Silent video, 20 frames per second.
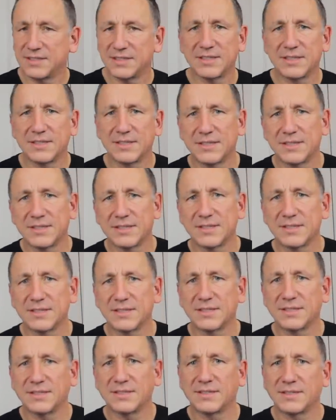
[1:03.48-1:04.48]

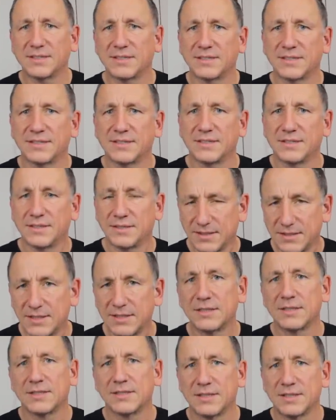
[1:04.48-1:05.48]

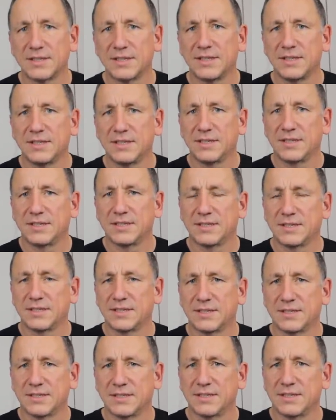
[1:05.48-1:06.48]

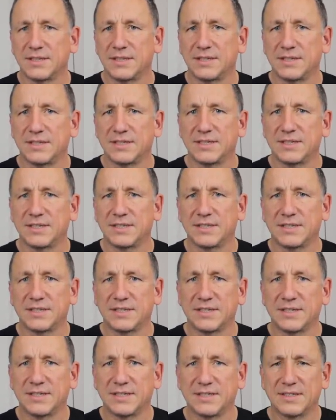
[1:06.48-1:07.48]

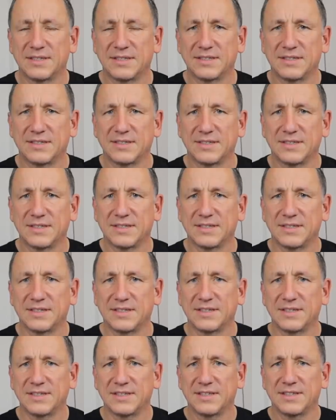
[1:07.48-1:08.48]

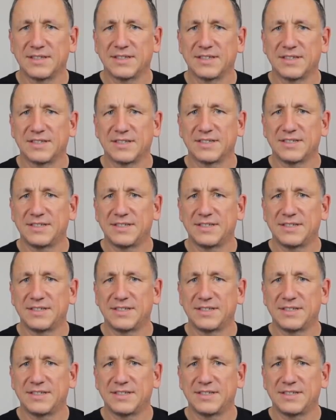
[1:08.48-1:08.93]
[no speech]